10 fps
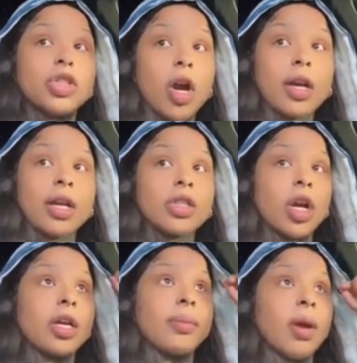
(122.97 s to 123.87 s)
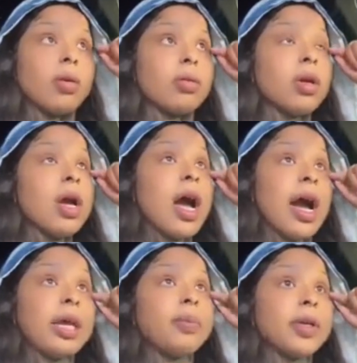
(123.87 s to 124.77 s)
that's talking about
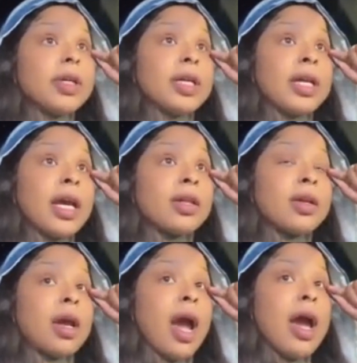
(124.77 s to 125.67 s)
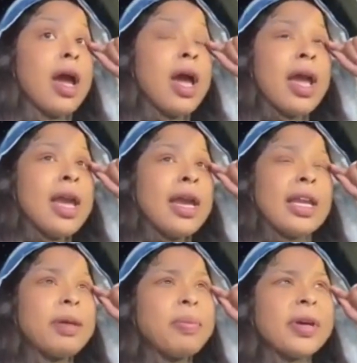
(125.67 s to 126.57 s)
how he put it together,
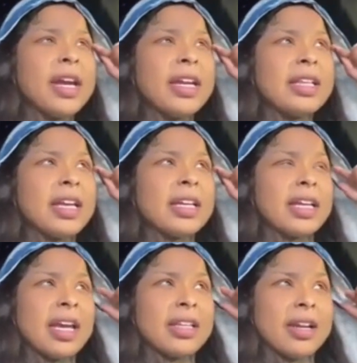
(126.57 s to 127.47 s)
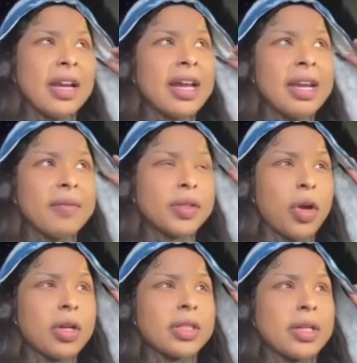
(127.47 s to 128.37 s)
he didn't put anything together, and I never
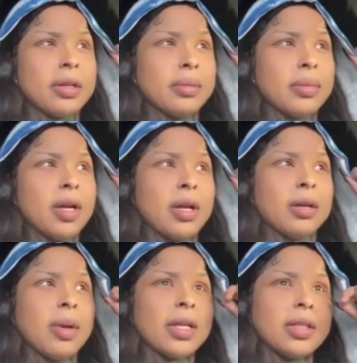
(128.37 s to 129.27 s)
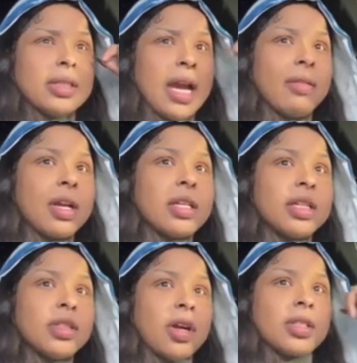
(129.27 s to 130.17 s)
talked to him. I
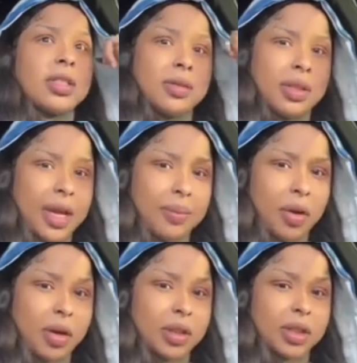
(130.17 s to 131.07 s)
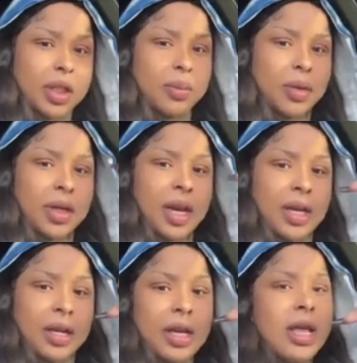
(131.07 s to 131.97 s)
directly talked to Tamar. She
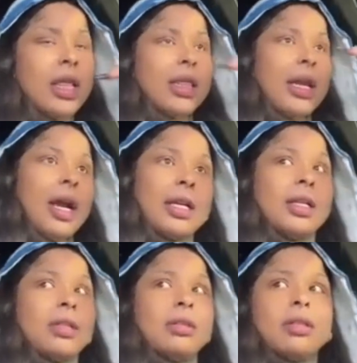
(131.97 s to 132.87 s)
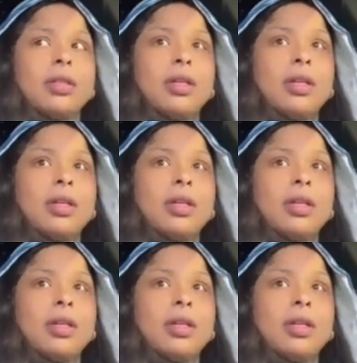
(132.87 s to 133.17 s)
communicated that I could